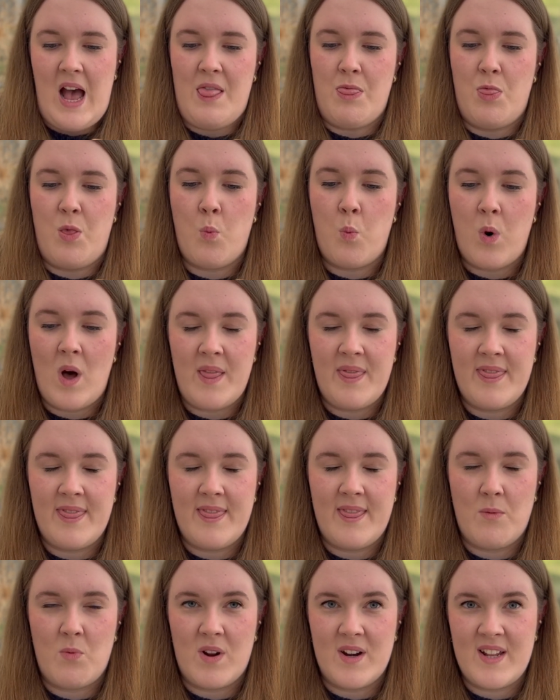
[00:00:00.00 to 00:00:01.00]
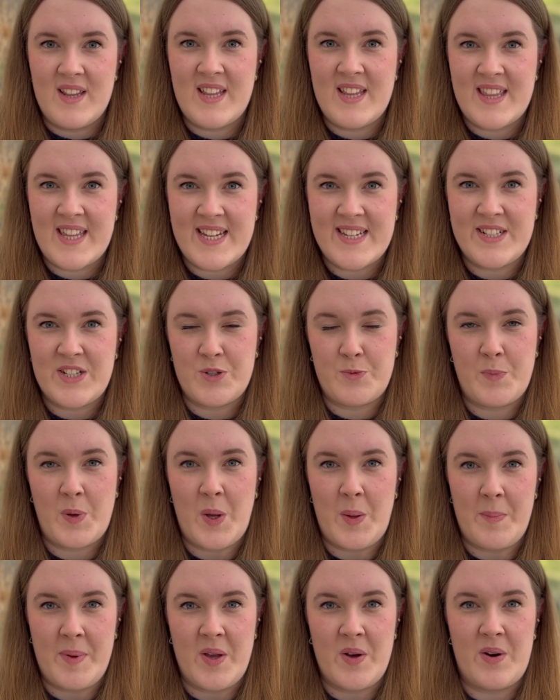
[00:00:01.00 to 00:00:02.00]
One of the things that's
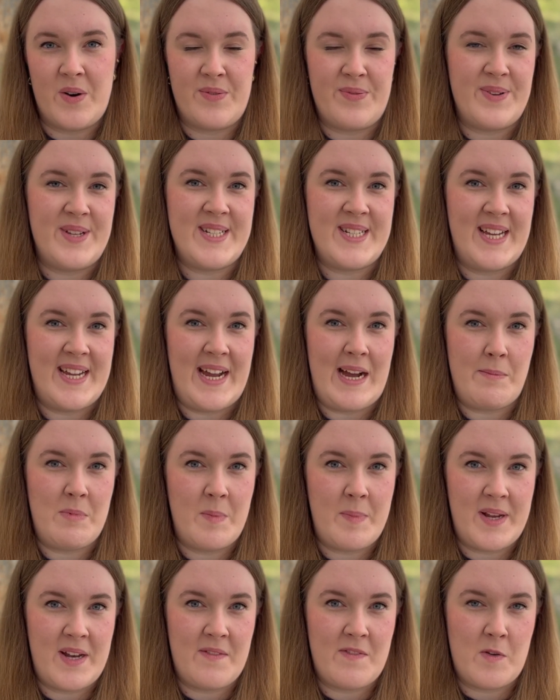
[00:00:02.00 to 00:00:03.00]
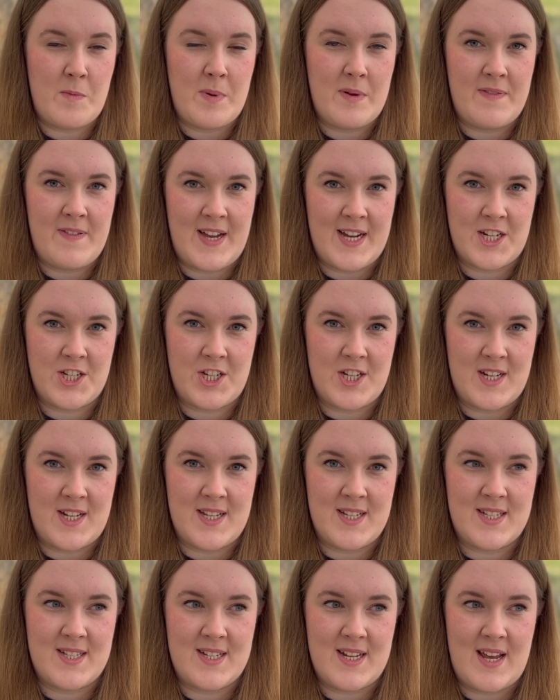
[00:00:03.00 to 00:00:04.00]
put me off is I am a bit of a
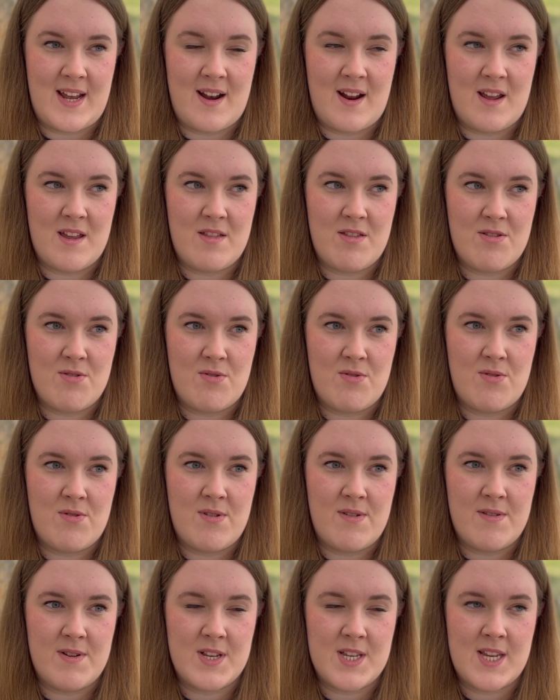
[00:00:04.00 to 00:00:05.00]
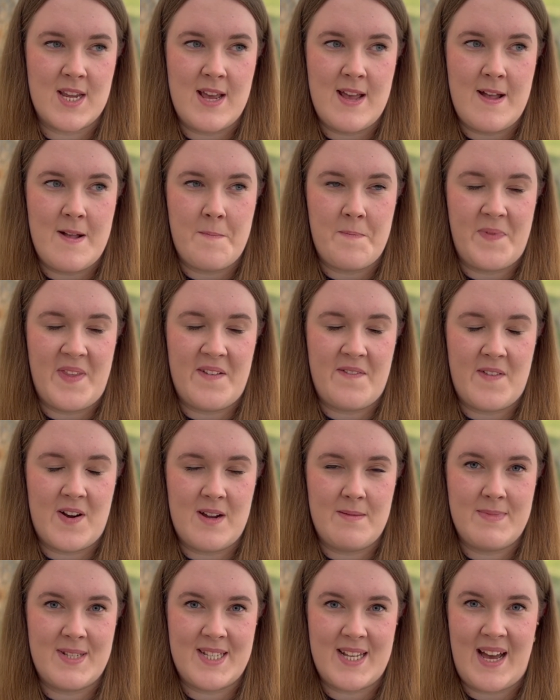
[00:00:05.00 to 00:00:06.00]
perfectionist, and I thought if
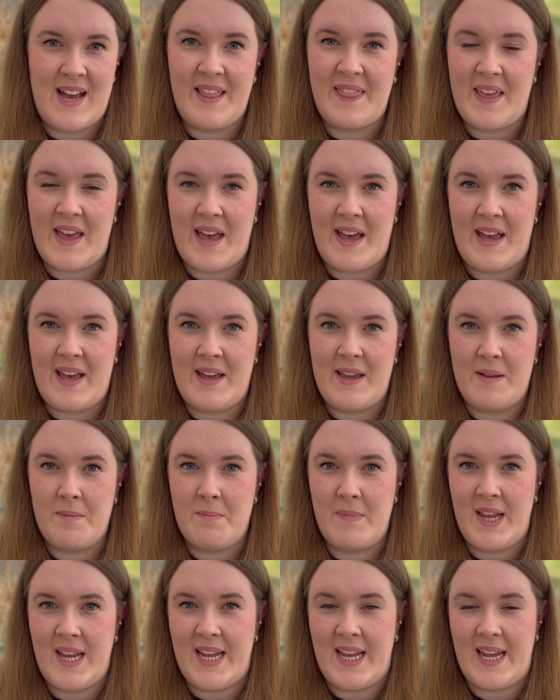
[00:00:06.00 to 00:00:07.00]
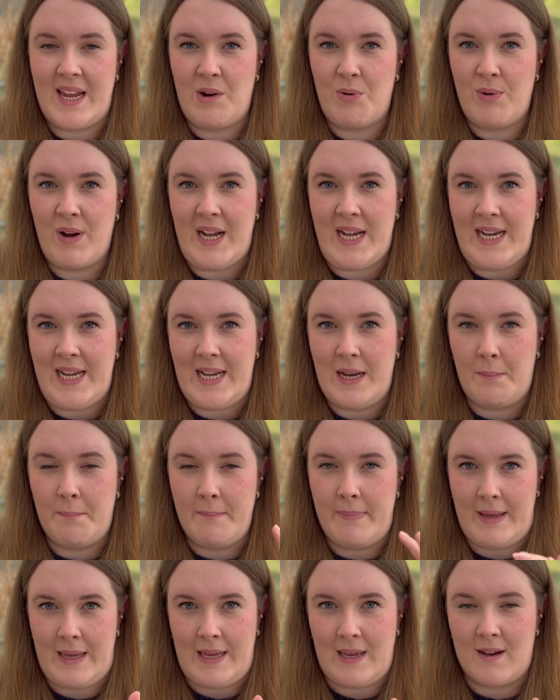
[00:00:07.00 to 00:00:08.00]
I'm sat there making really
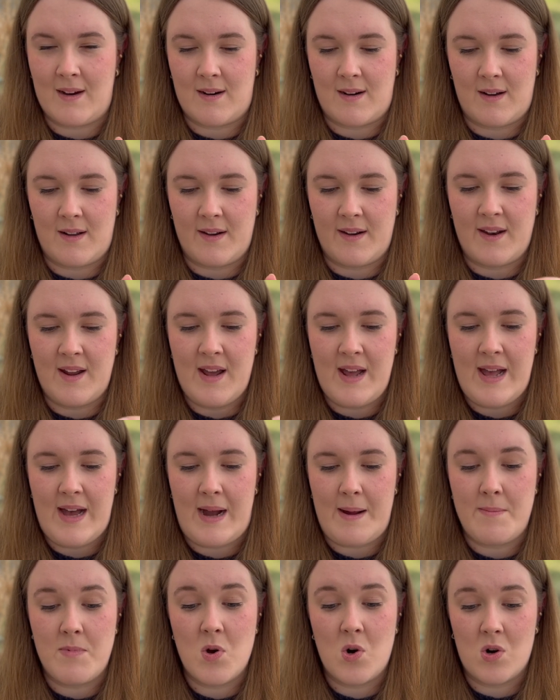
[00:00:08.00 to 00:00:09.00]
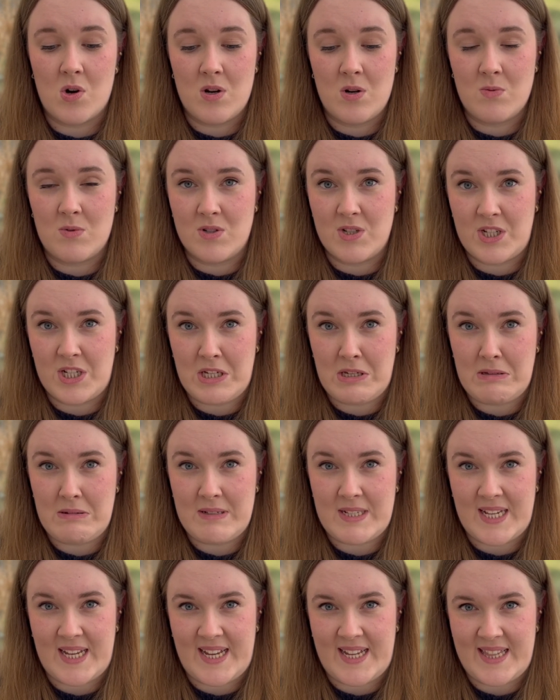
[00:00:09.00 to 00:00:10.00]
lumpy yarn, I'm not going to want to
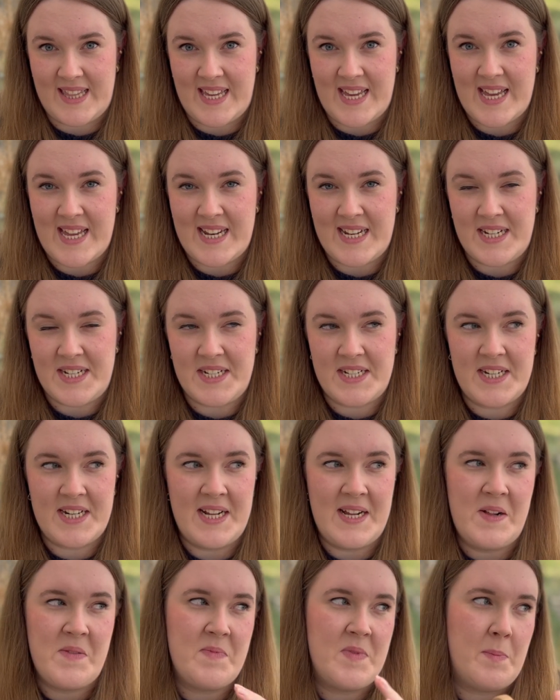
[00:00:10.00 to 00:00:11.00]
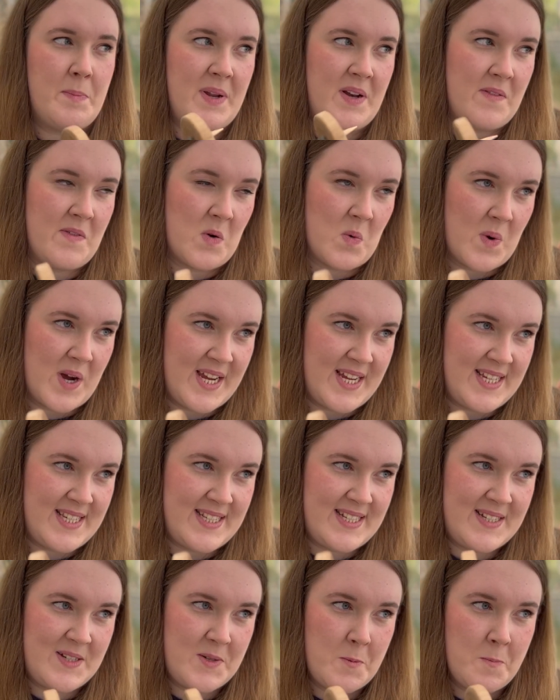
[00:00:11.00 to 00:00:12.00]
use it at the end, a bit of a
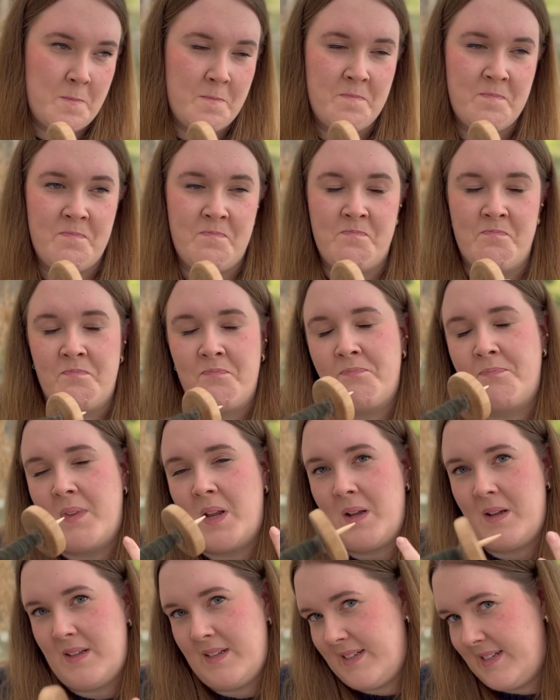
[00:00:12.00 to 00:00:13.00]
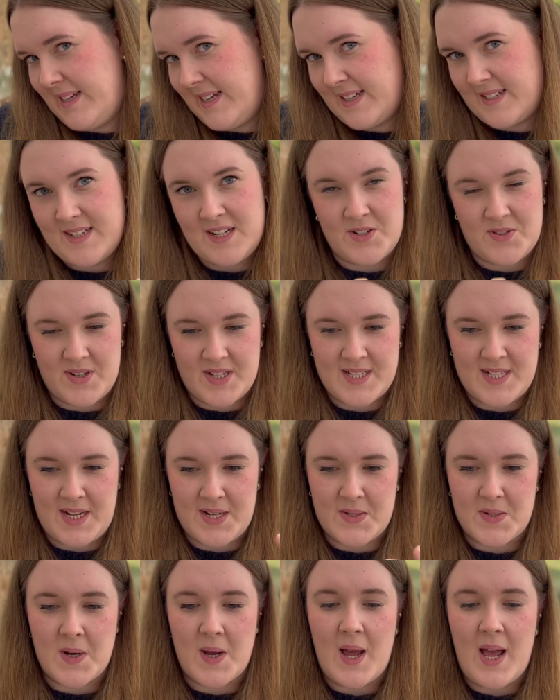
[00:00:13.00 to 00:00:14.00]
waste, etc,
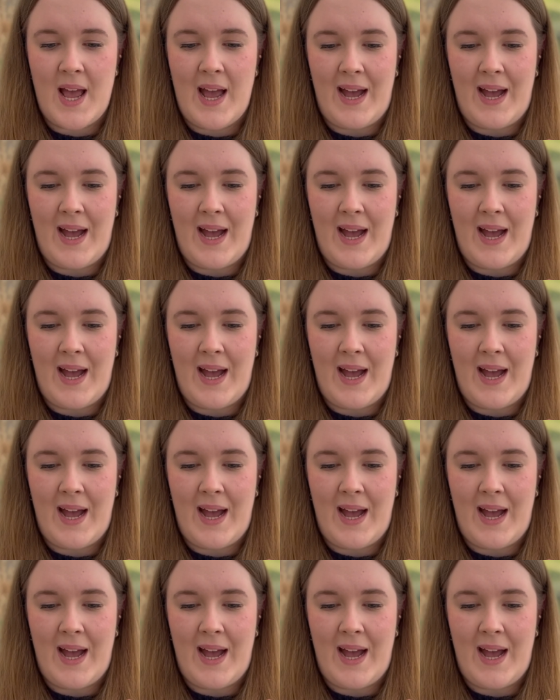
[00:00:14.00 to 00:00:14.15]
etc.